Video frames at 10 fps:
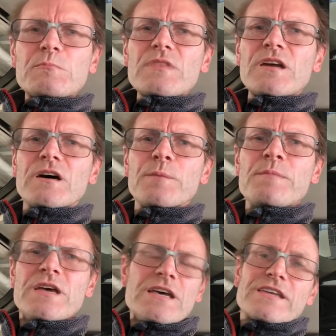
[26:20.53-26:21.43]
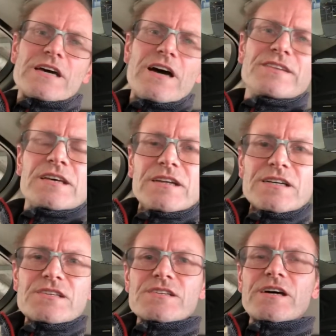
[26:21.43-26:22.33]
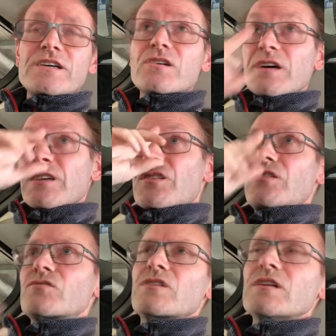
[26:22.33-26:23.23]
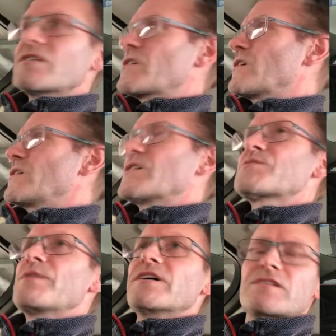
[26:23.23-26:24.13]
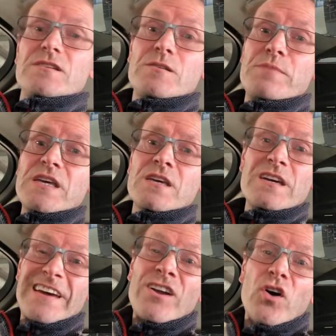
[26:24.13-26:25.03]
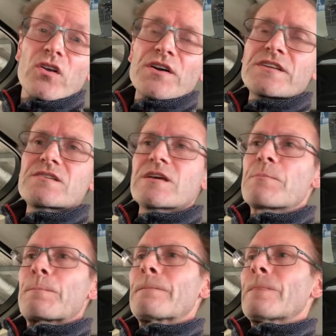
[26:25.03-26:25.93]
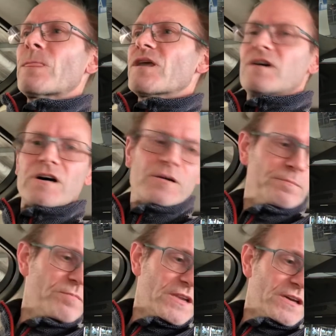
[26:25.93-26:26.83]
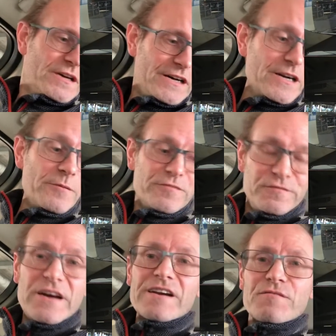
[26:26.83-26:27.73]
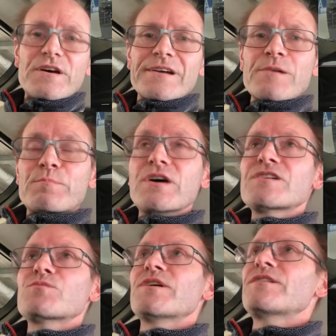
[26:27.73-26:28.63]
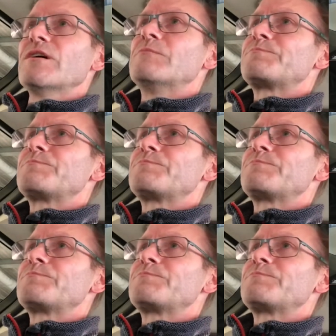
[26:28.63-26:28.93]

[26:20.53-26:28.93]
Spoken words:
Yeah, I think that's as accurate as you could realistically expect it to be, in all honesty. And I'm very impressed with it.